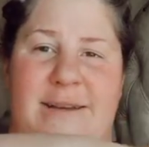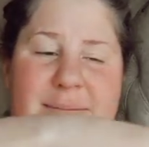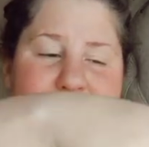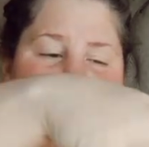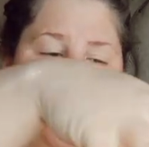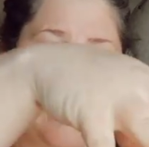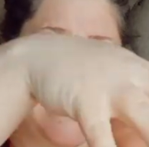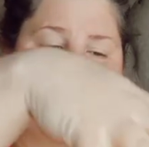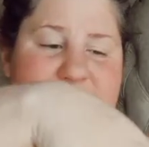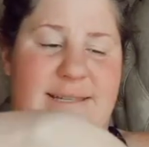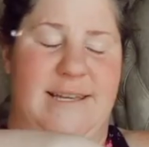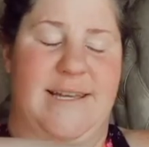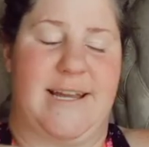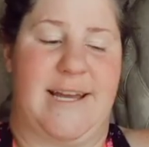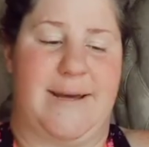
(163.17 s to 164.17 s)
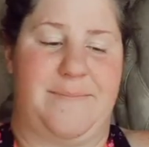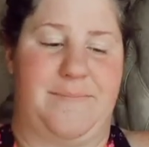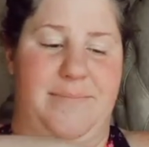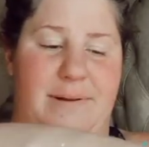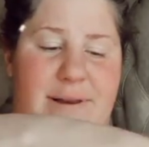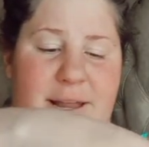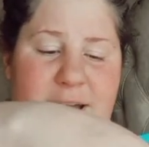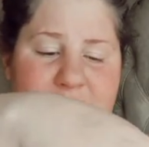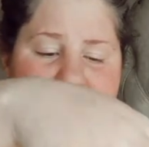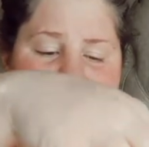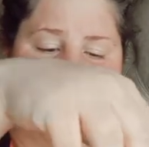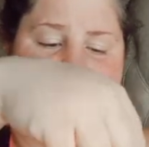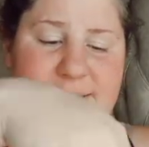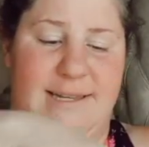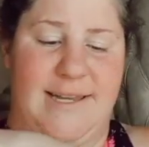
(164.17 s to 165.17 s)
mix it up
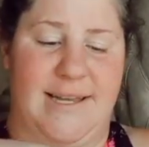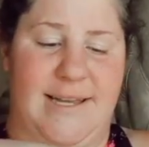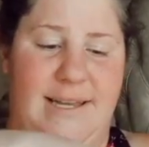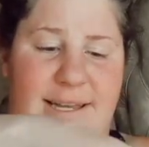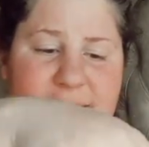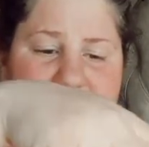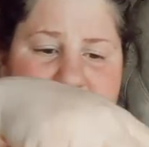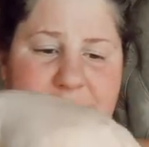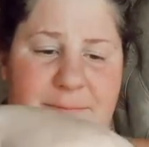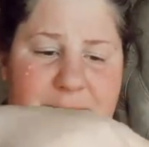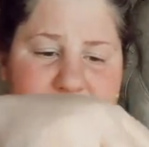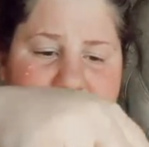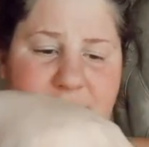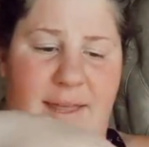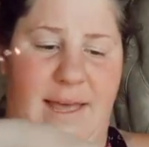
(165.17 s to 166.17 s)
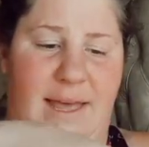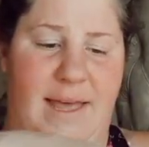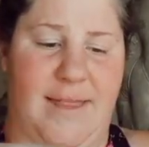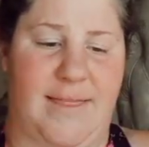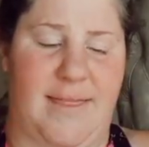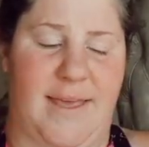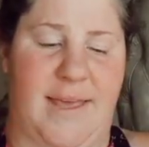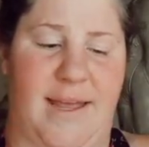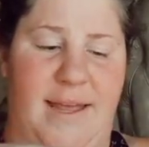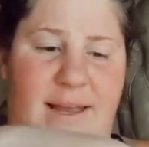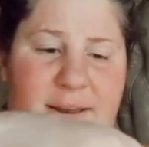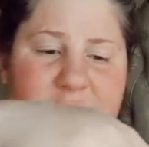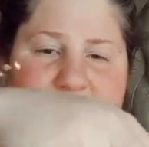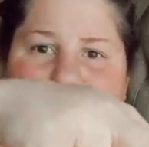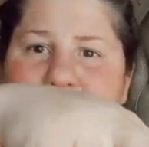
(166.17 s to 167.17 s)
nicely, and
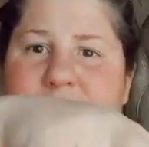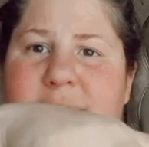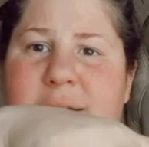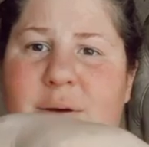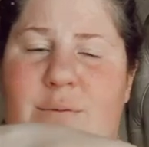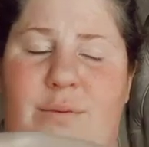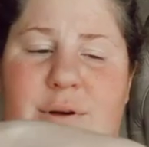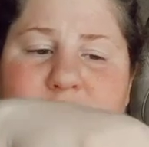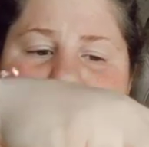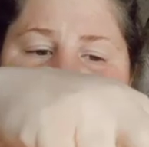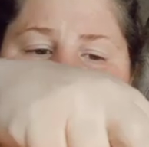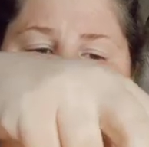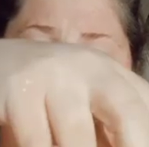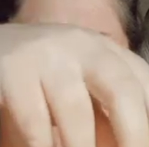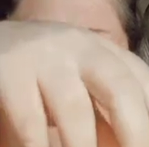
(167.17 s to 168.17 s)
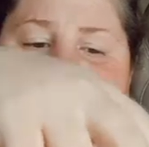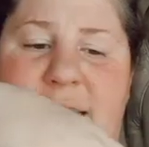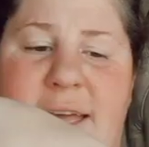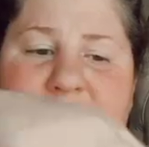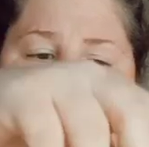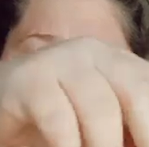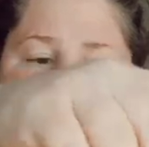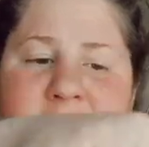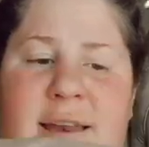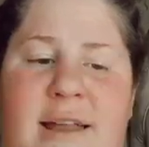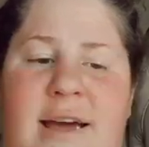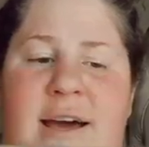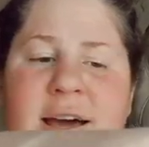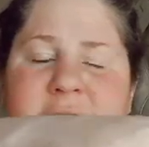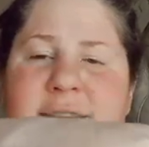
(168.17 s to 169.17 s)
then we will take a
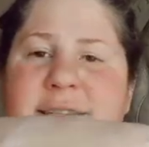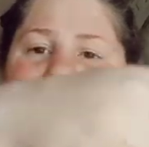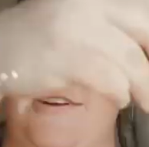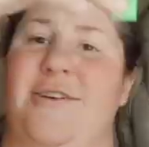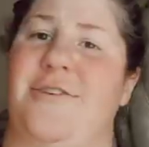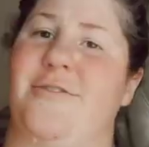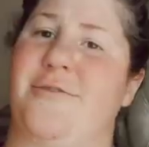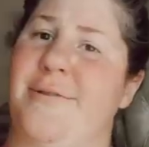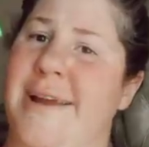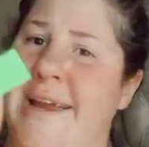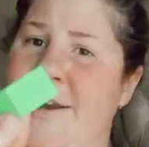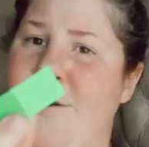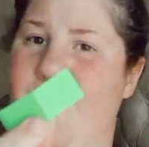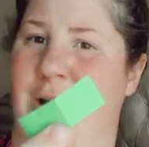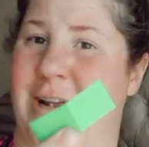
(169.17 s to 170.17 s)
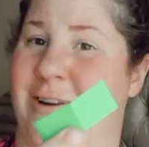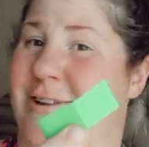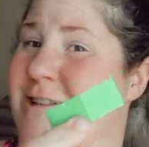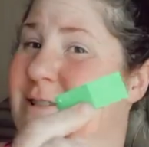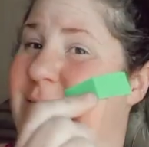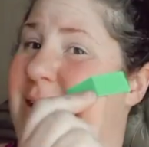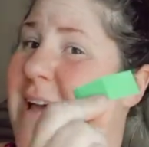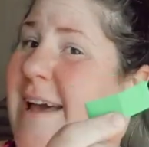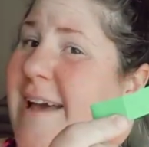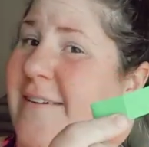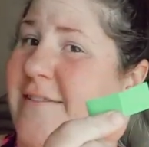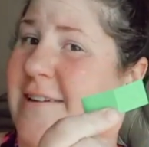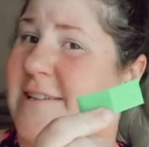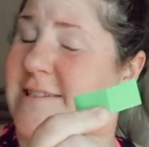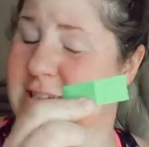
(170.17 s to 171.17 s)
nice green one because we
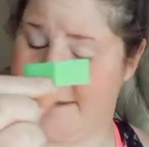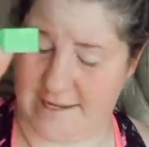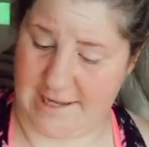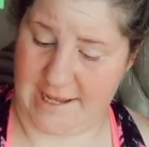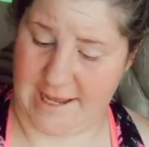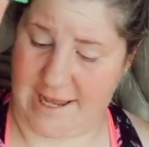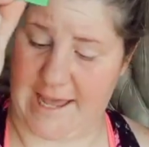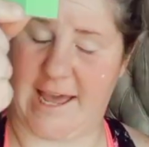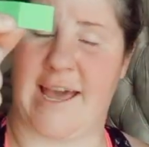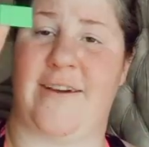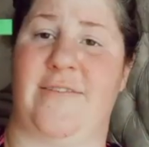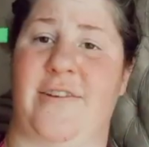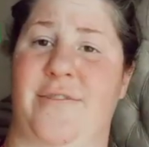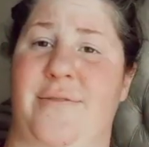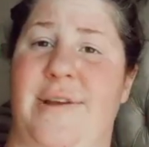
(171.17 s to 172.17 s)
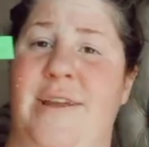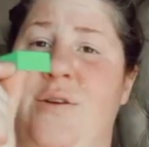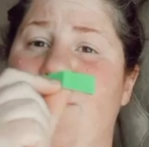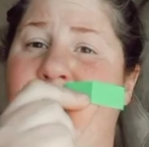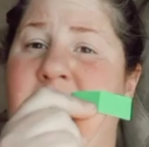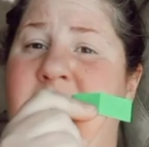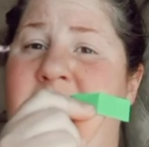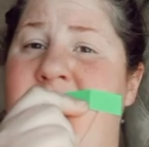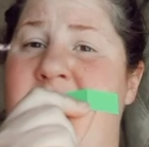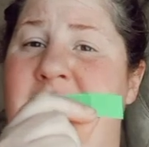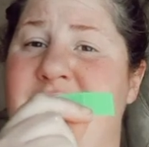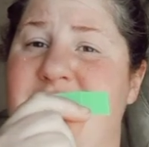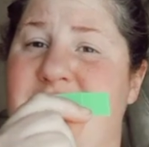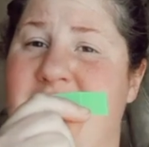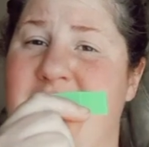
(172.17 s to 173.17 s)
haven't have a green one
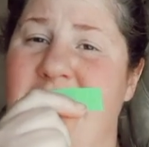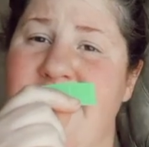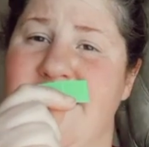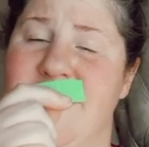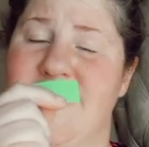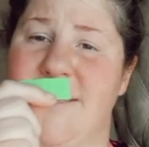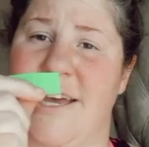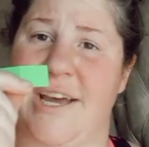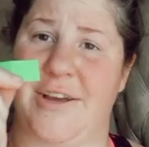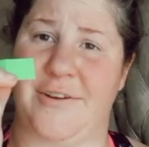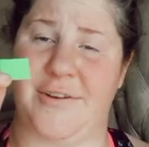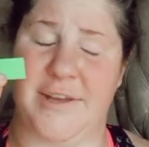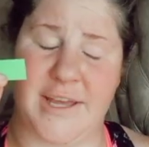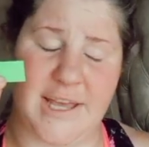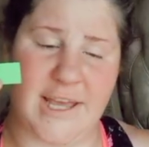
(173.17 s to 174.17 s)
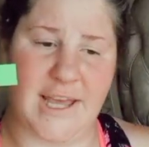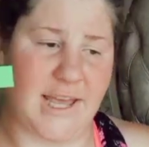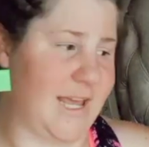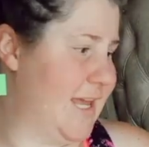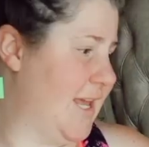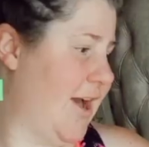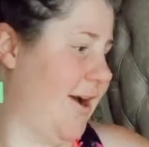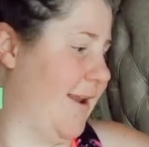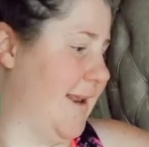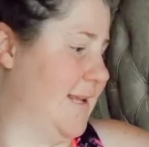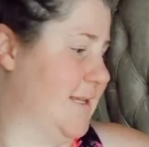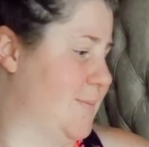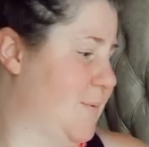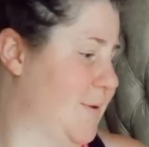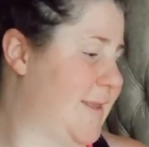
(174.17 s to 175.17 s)
as yet. So yeah,
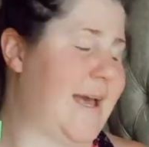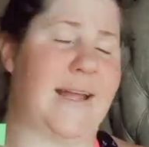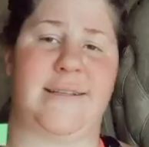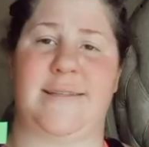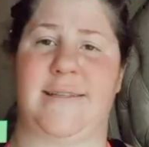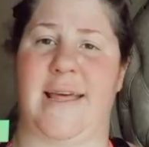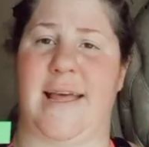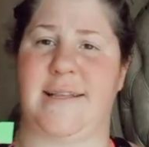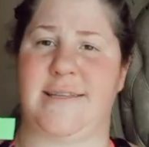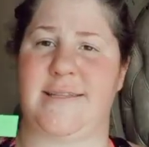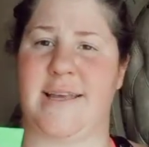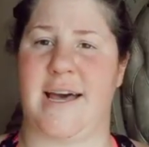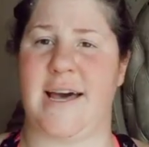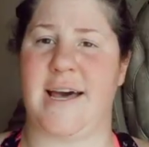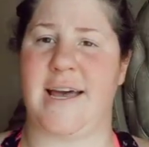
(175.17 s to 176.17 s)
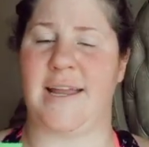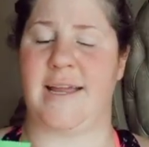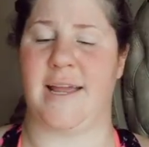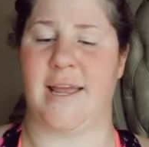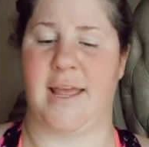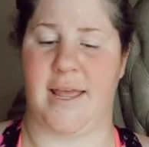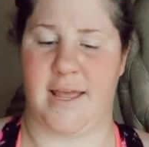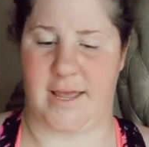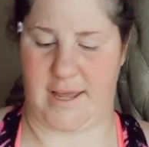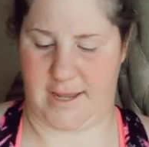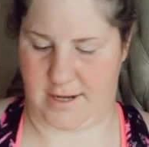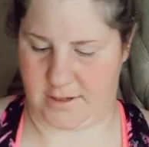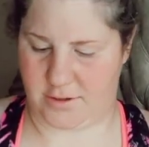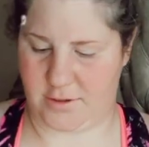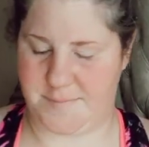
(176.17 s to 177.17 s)
let's put that to that side.
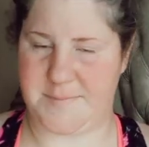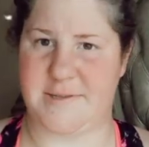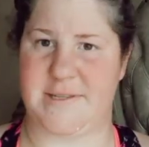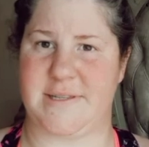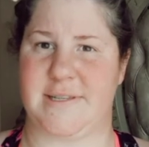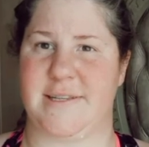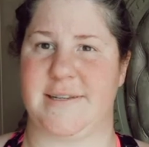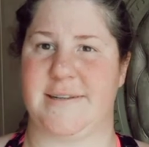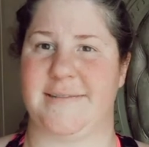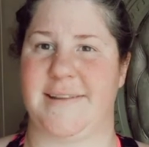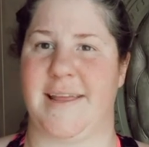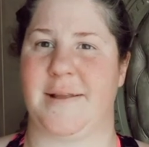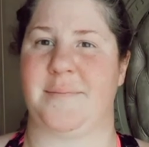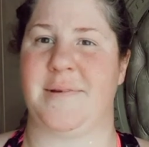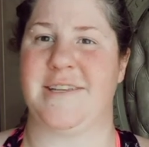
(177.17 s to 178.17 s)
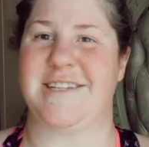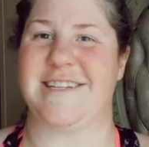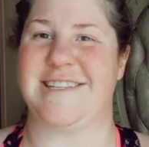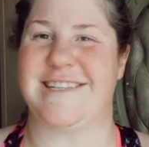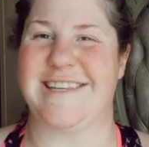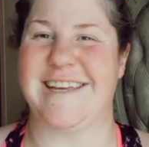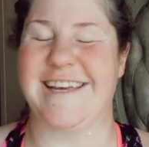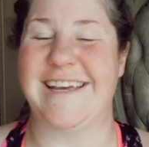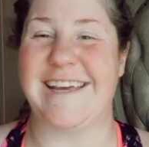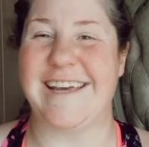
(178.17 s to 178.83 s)
And oops, let me just